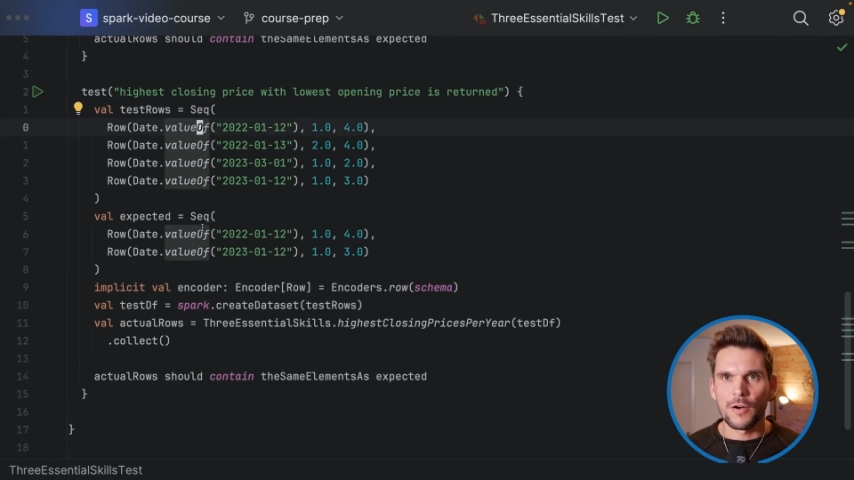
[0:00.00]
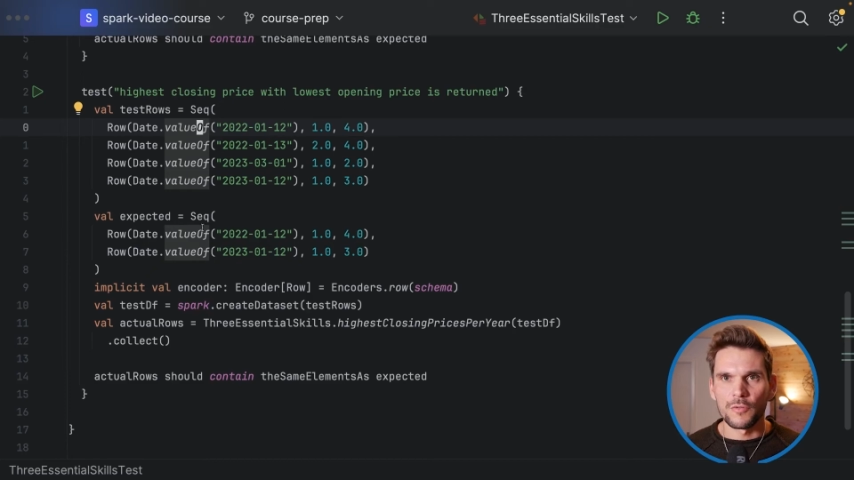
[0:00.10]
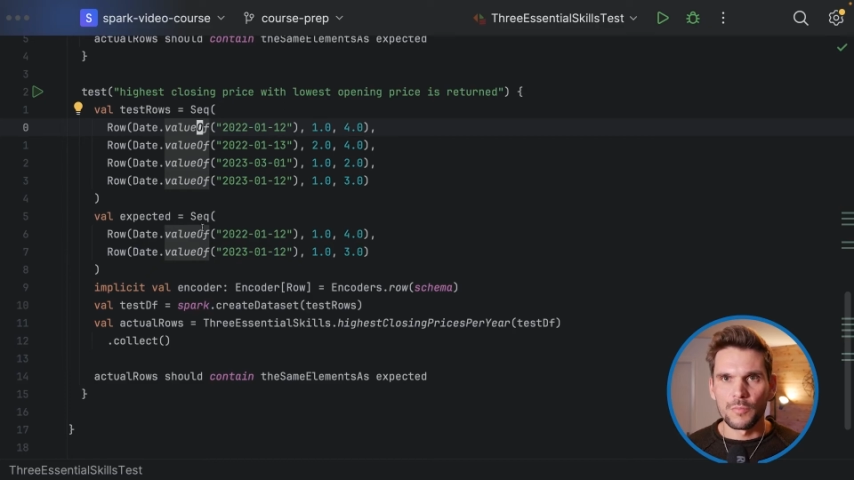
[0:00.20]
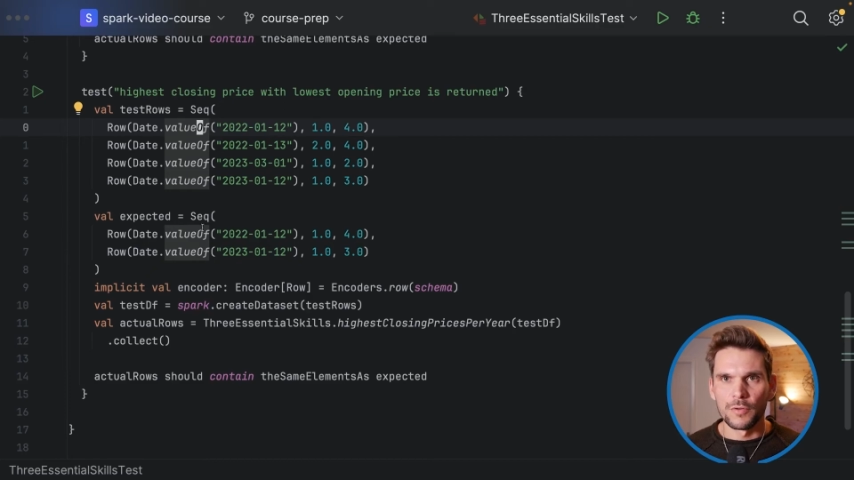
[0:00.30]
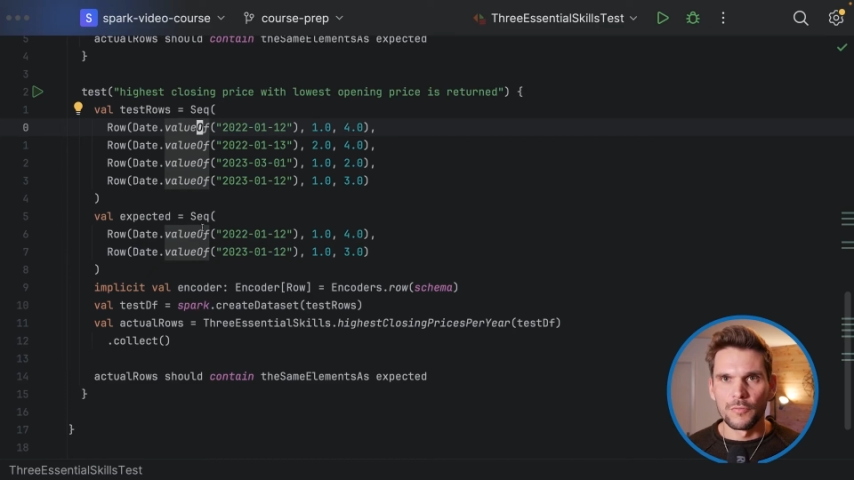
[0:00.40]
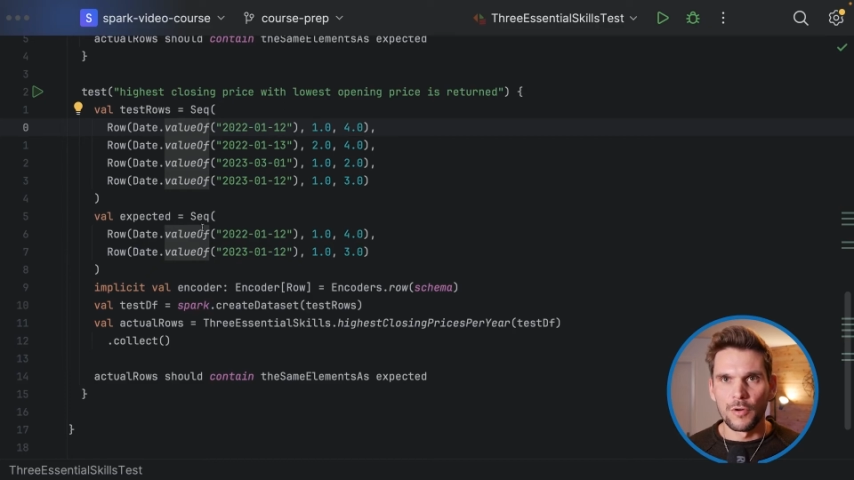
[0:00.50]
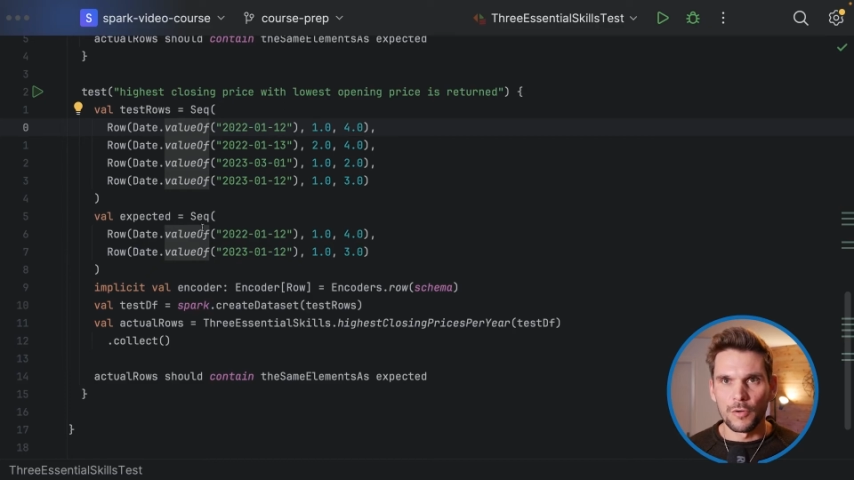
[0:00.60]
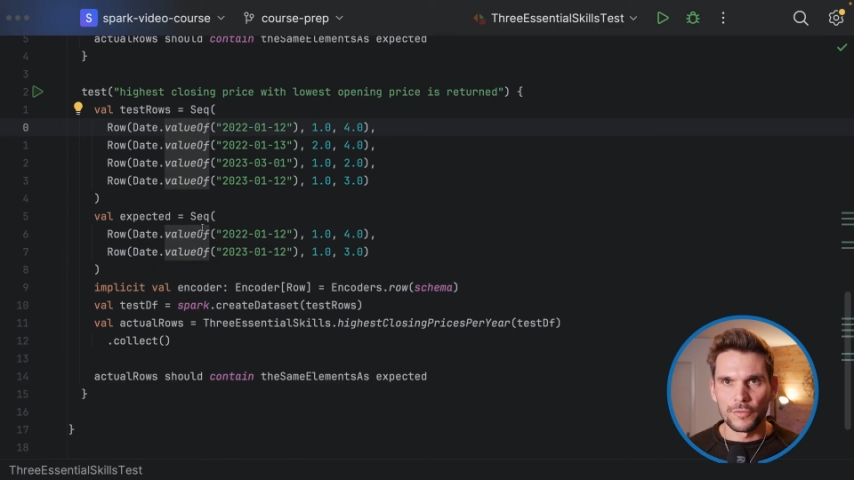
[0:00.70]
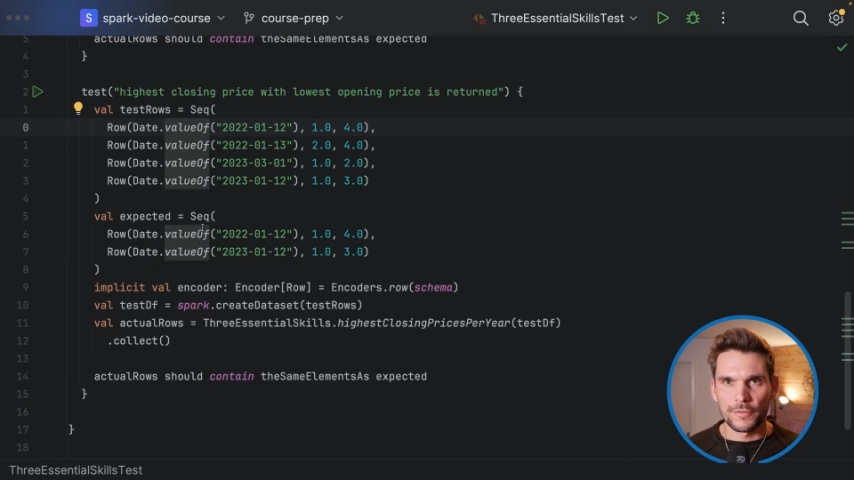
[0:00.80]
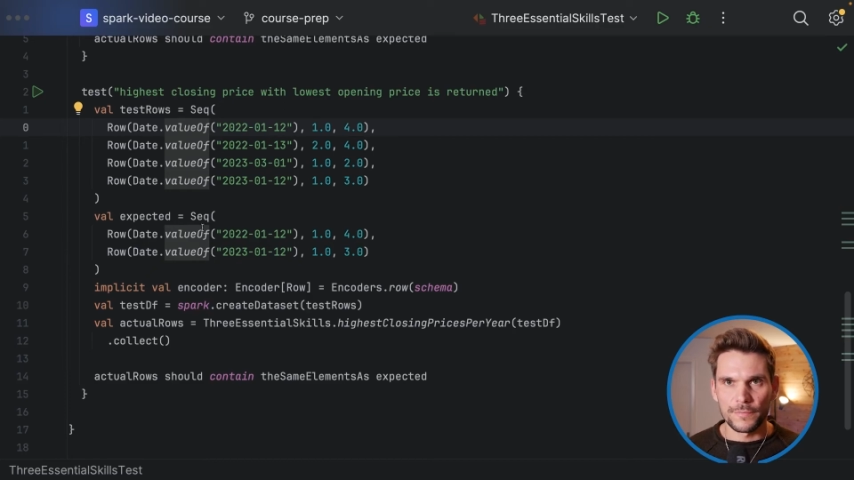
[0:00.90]
output
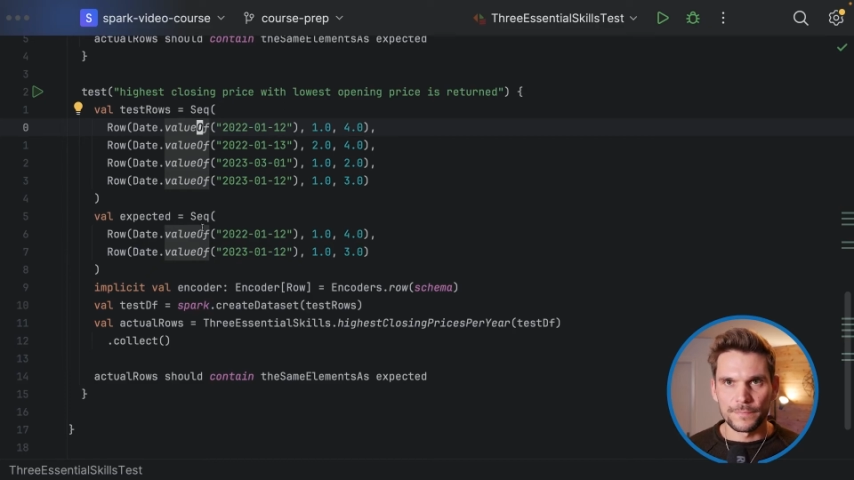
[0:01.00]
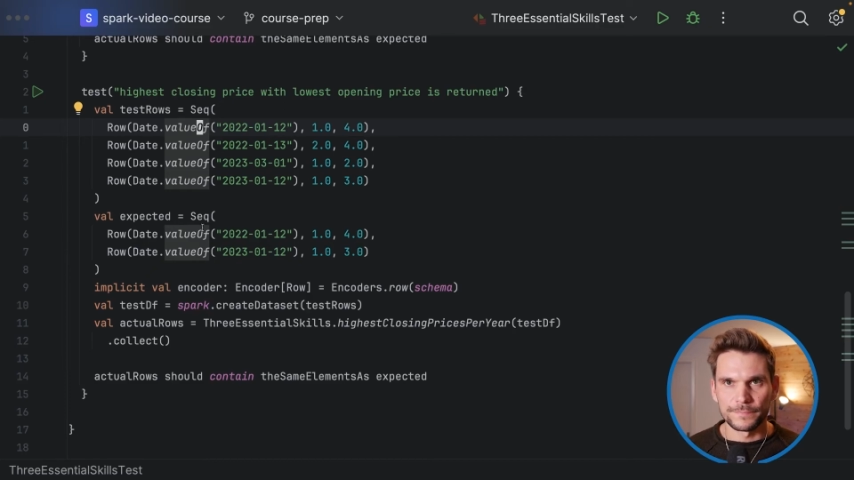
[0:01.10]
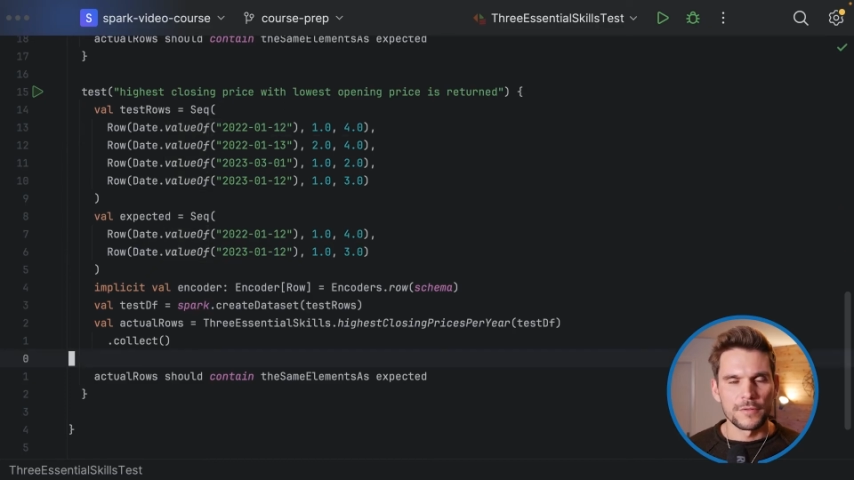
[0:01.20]
rows.